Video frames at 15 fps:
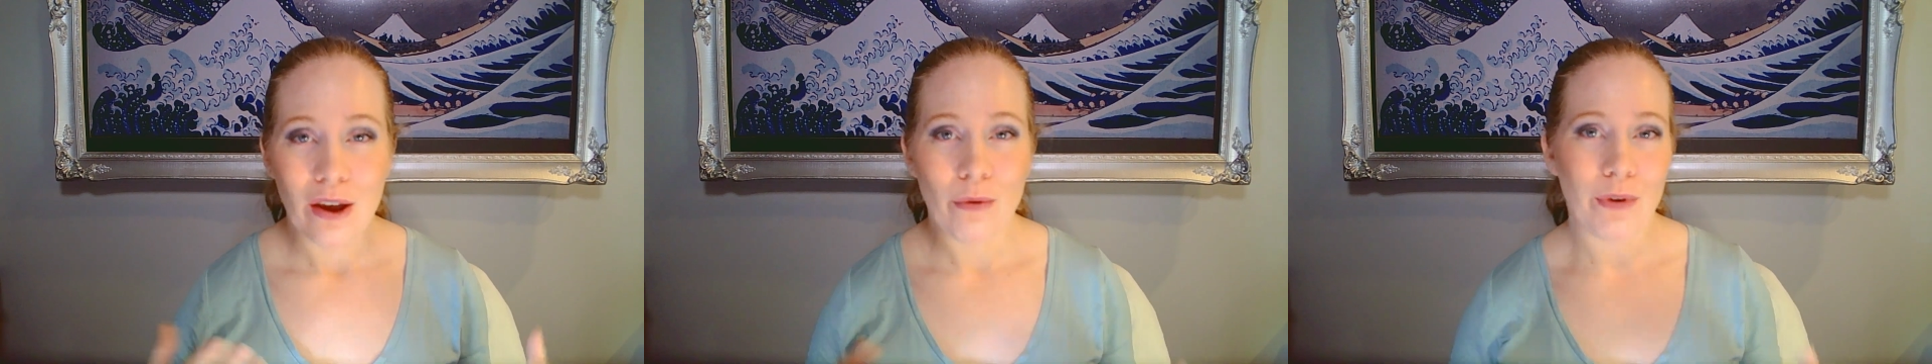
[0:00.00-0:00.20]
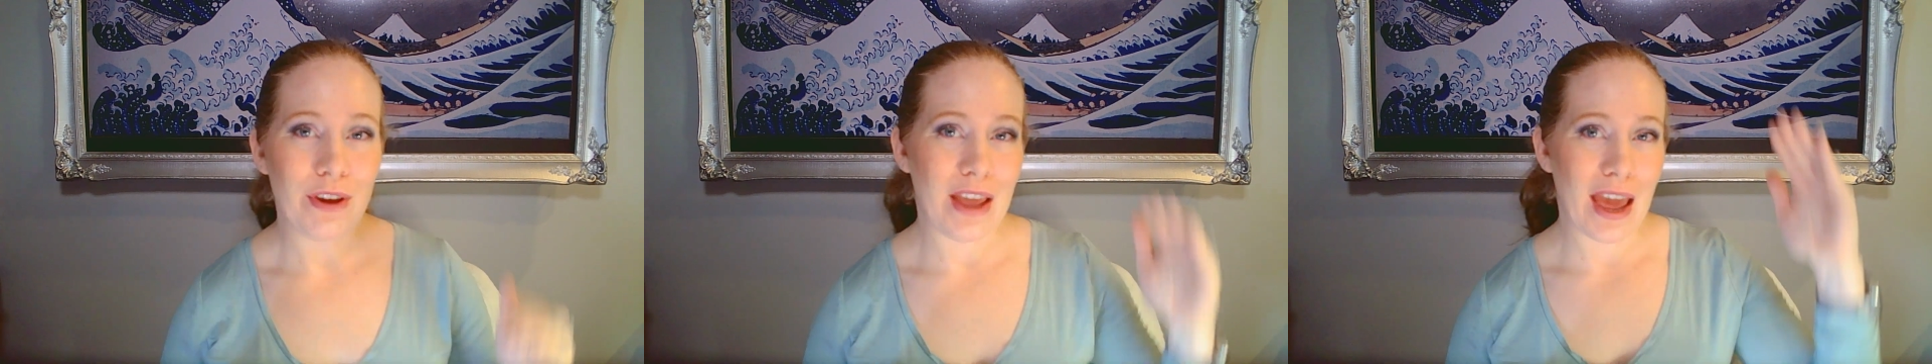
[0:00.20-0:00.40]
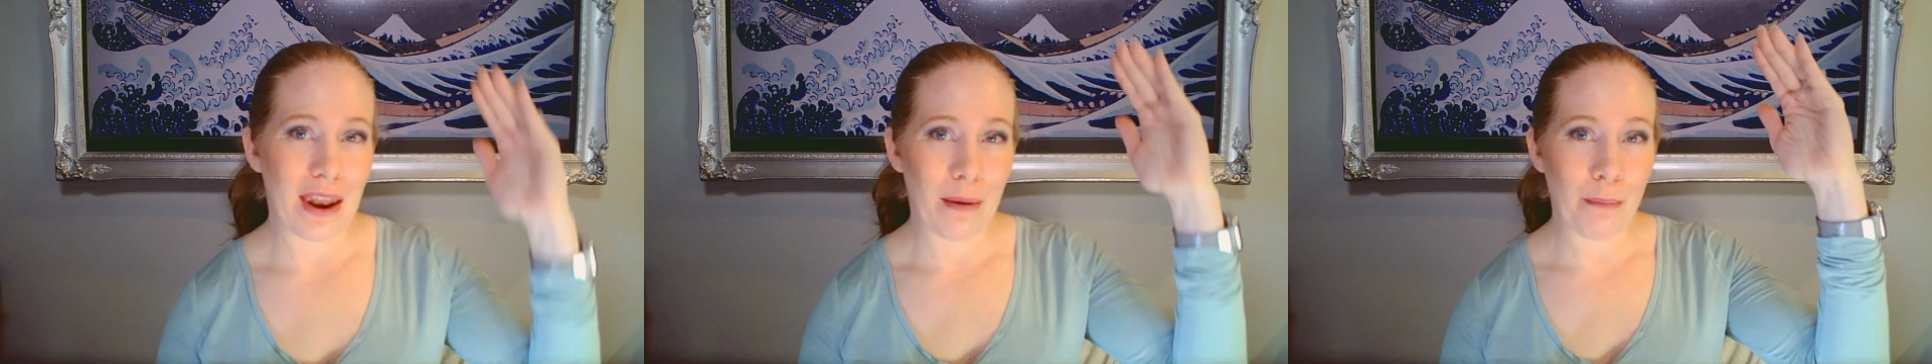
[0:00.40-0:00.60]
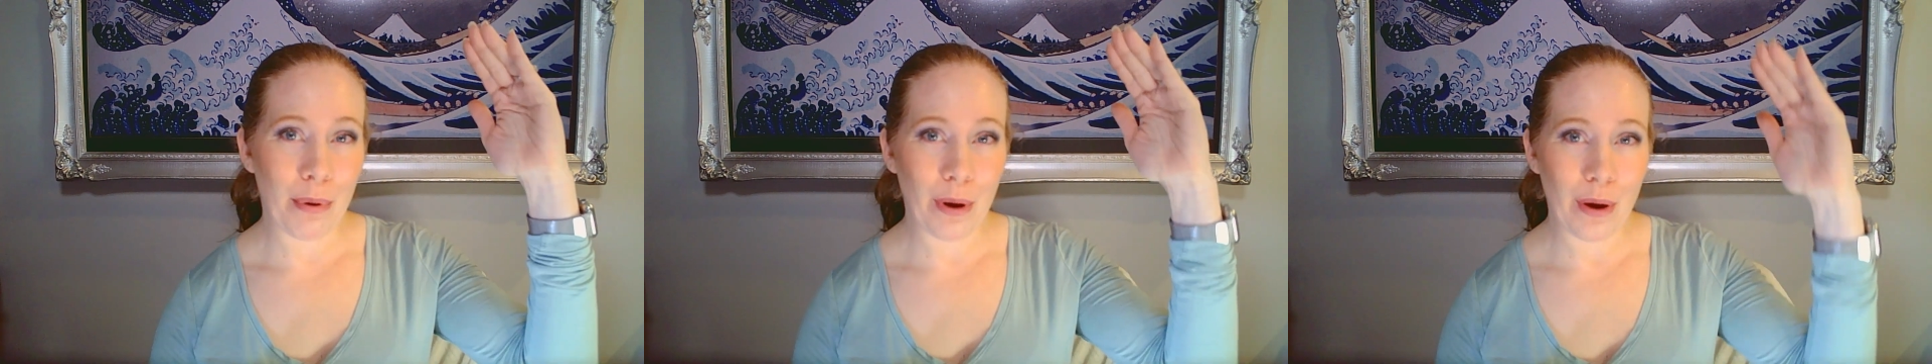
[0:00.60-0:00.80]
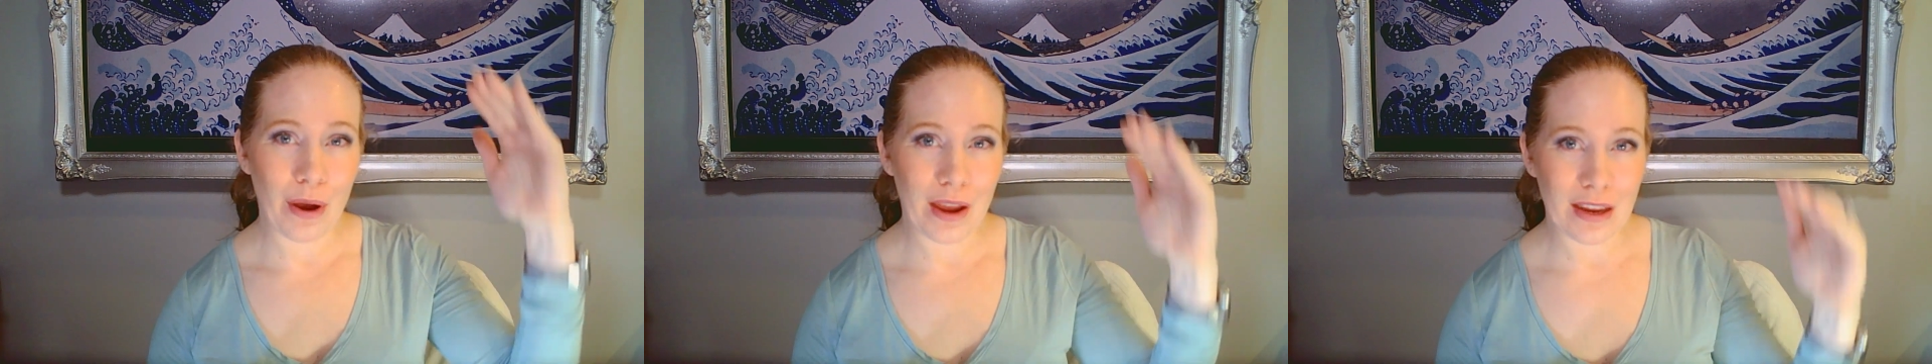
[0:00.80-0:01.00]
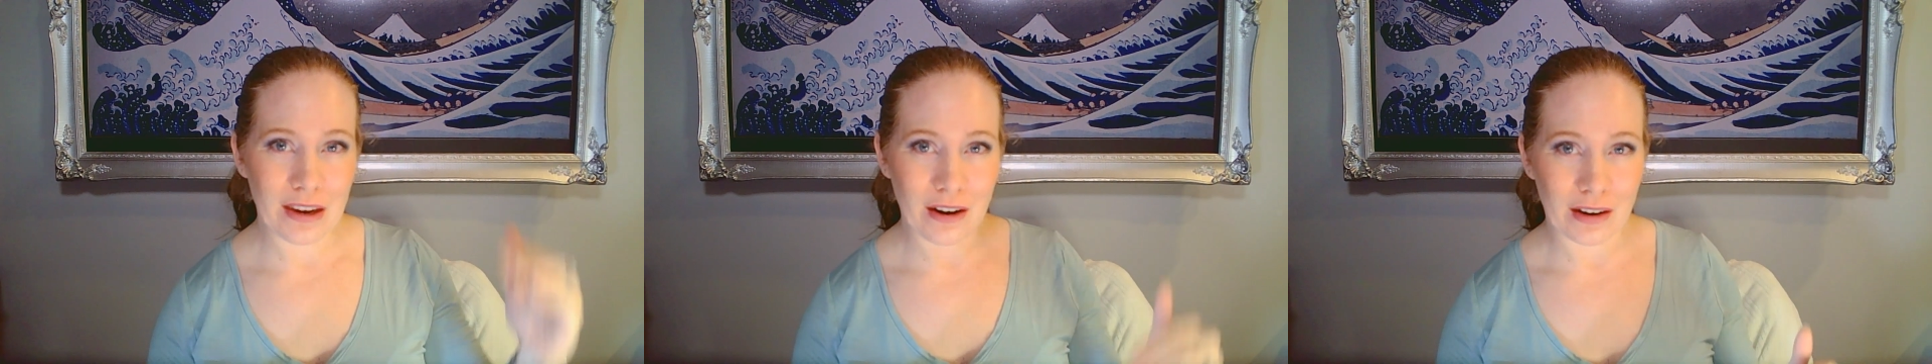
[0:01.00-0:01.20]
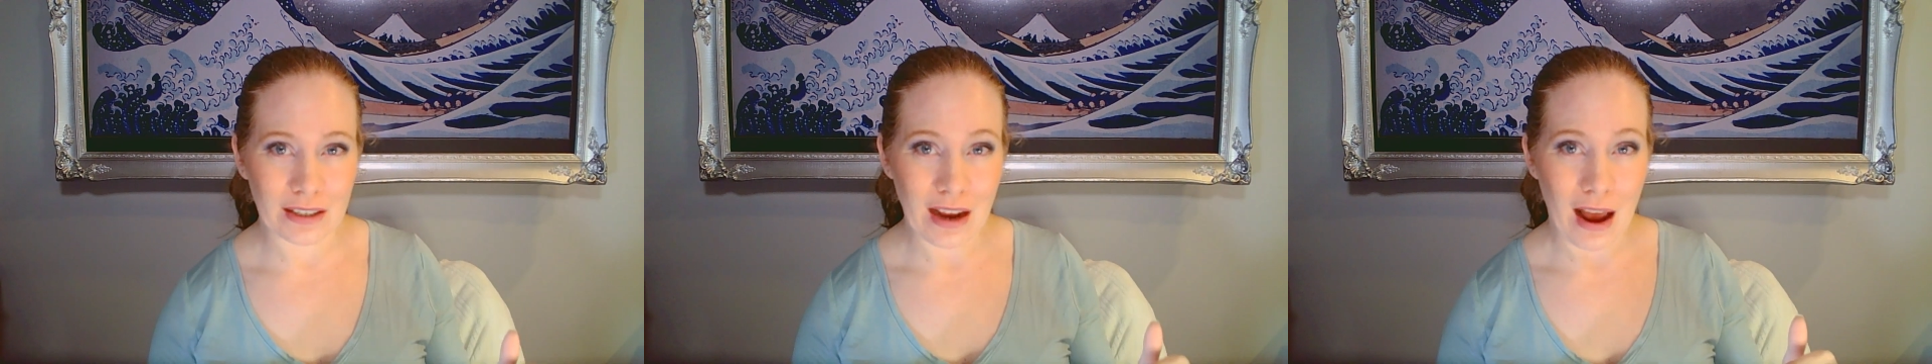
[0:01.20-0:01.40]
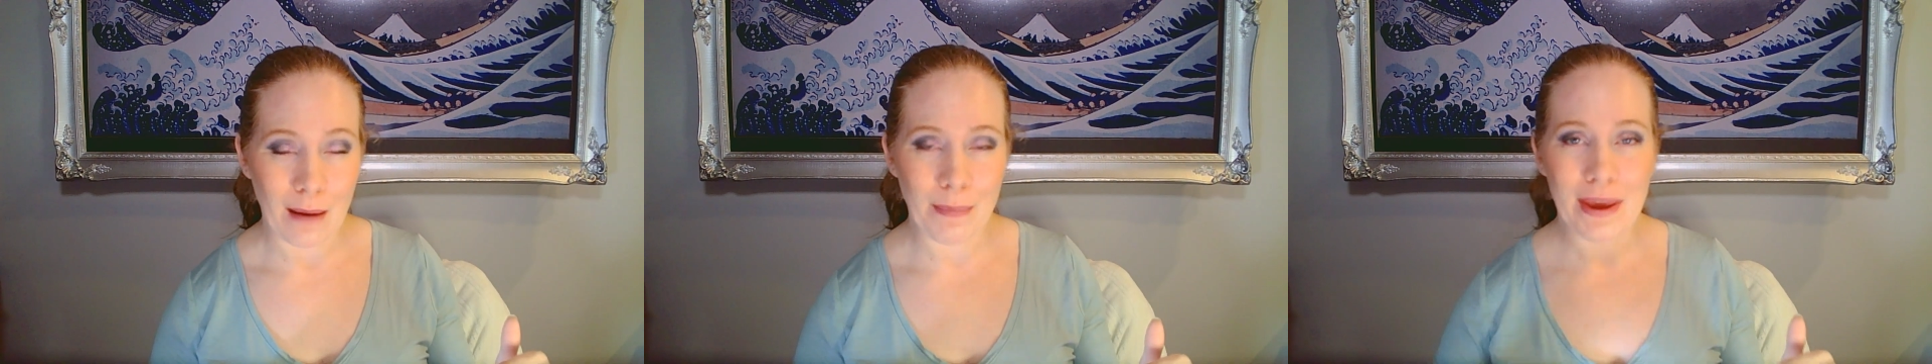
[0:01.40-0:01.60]
where you kind of put your
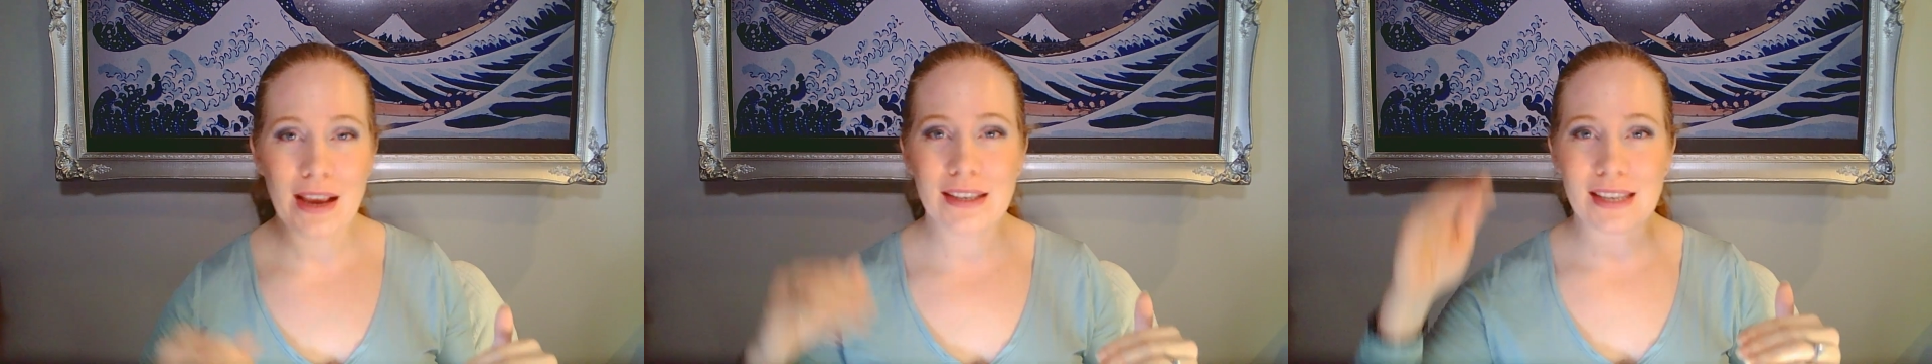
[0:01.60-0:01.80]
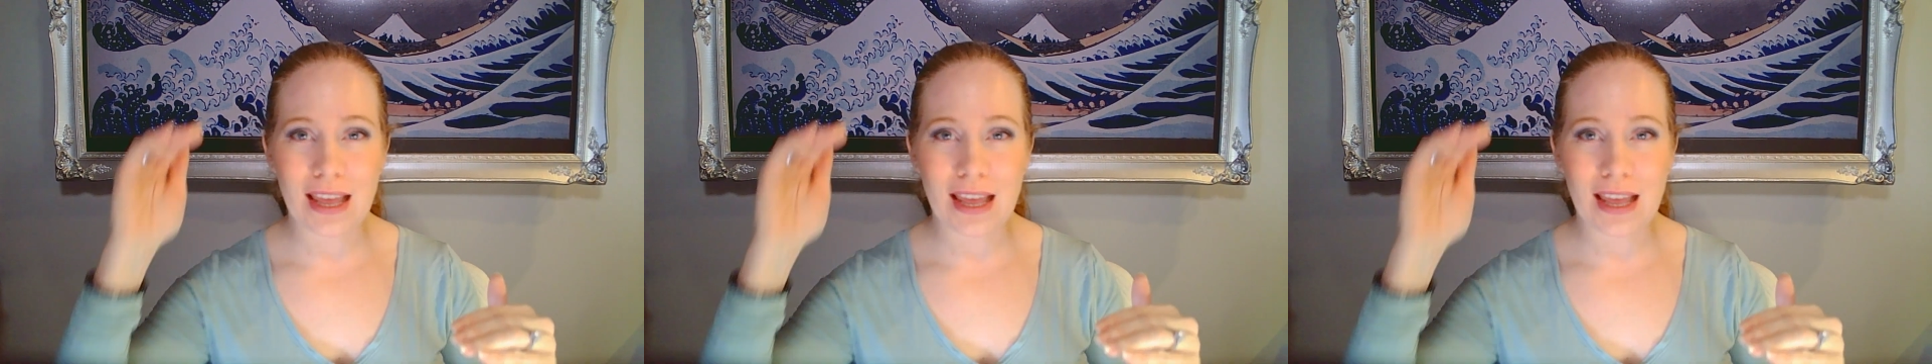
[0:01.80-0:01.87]
topics